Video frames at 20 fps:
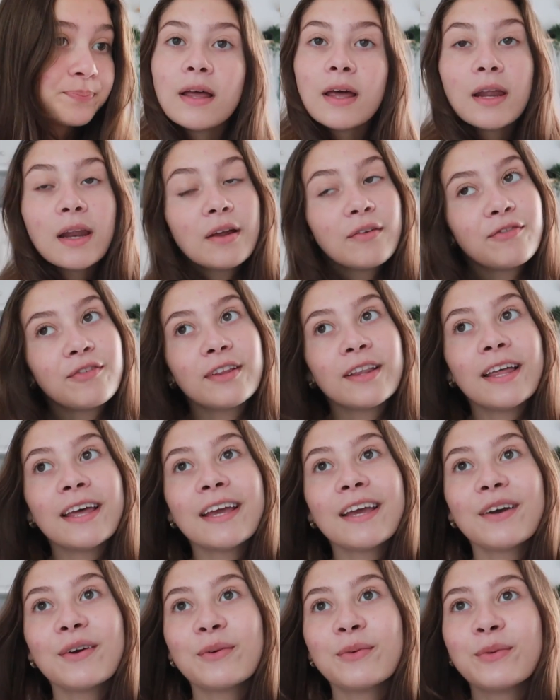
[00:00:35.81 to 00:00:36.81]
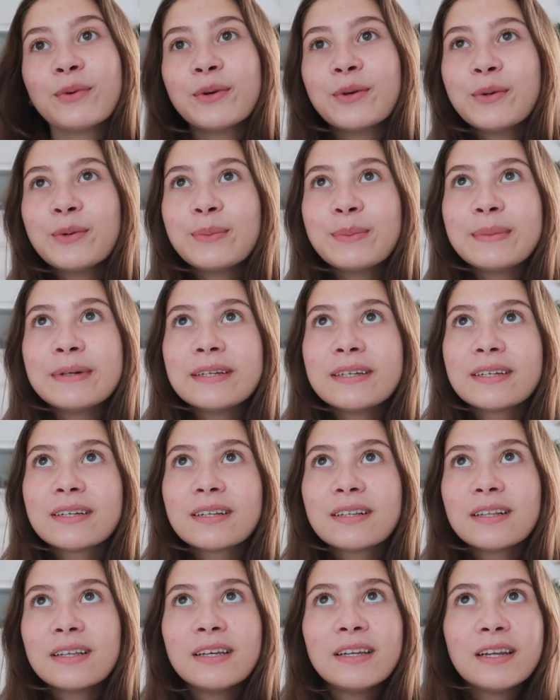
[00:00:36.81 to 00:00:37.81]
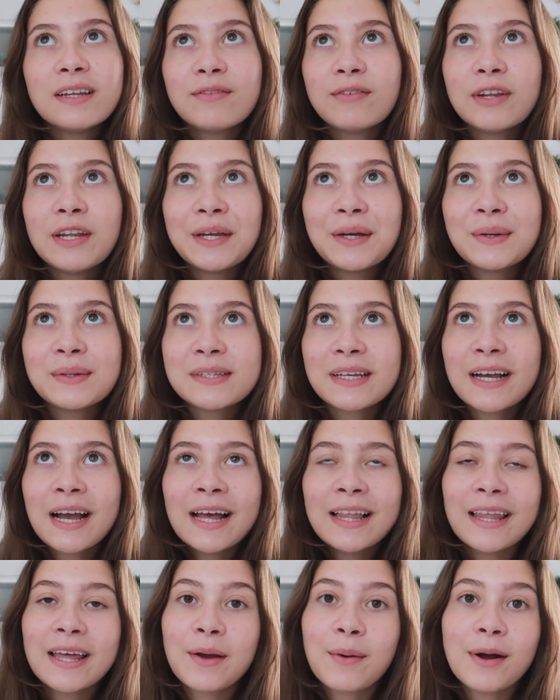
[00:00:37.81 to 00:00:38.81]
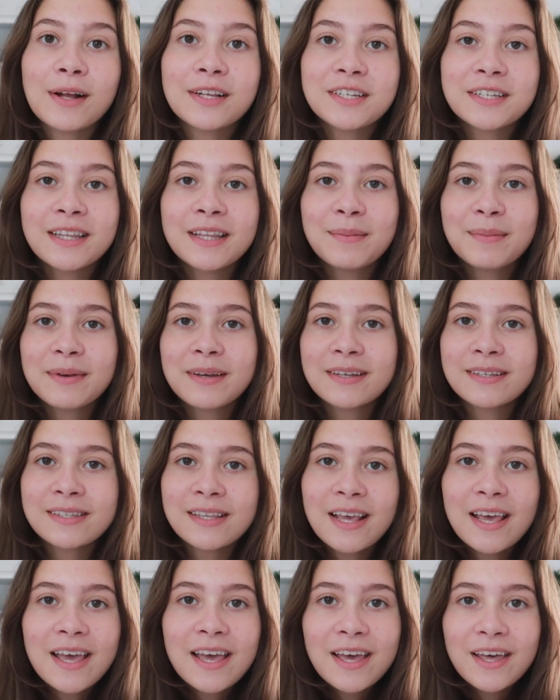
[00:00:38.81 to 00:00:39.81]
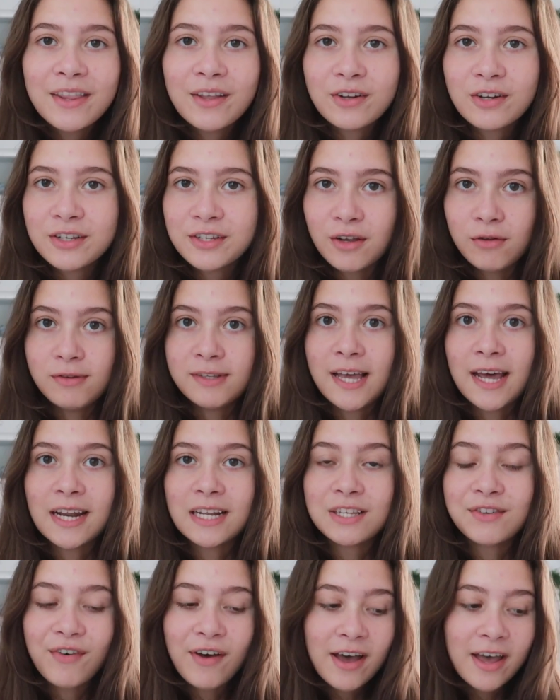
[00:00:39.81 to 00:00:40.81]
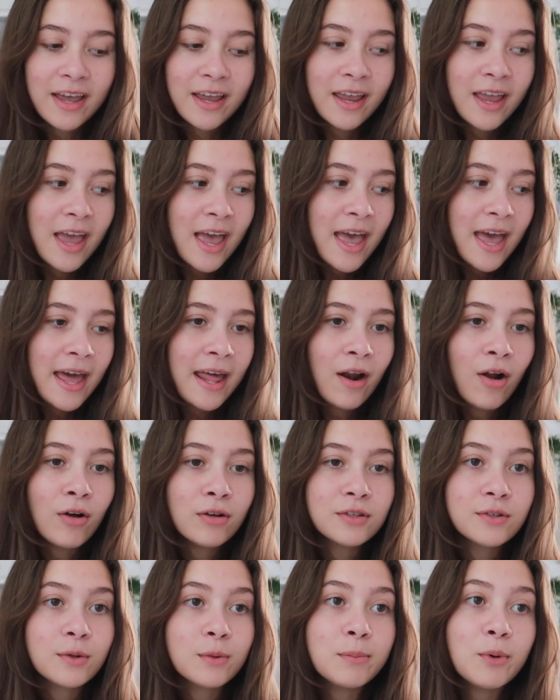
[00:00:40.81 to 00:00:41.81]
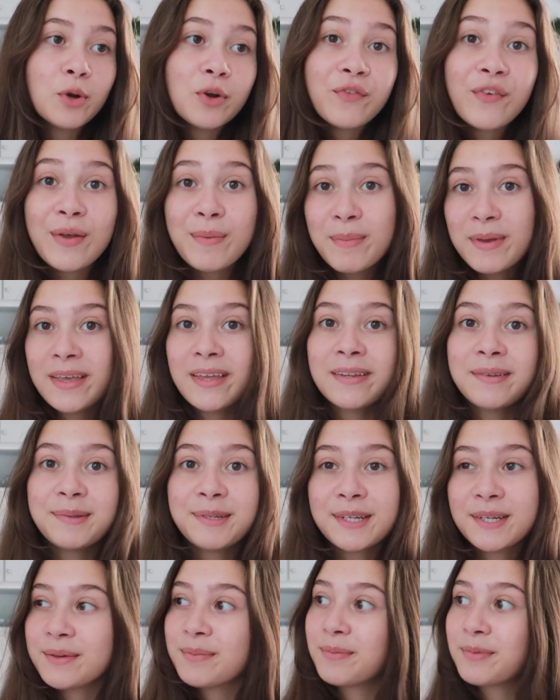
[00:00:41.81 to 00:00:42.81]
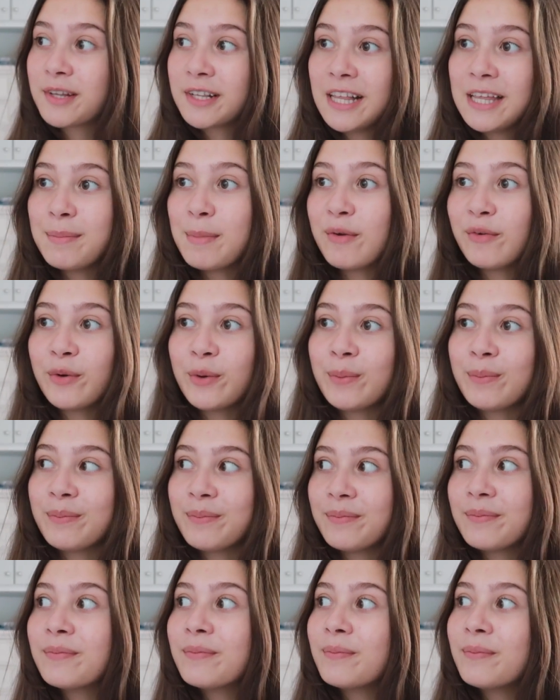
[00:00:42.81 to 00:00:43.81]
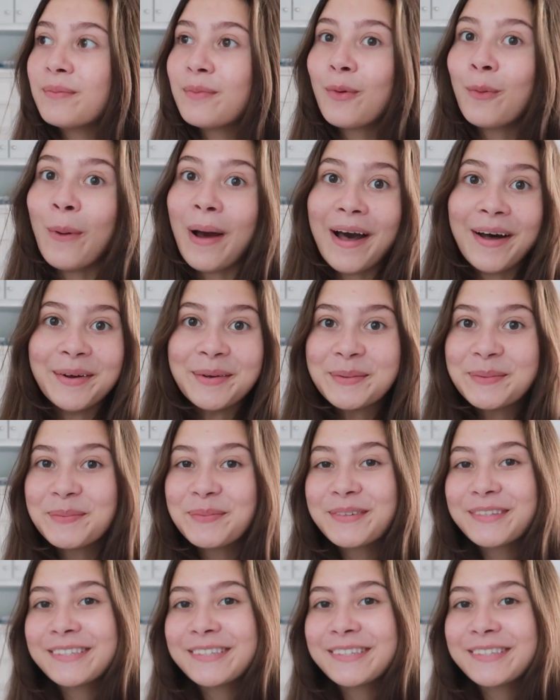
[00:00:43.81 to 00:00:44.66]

And I feel like room cleaning videos, like I like watching them because they're just so satisfying, and also will motivate me to clean my room well.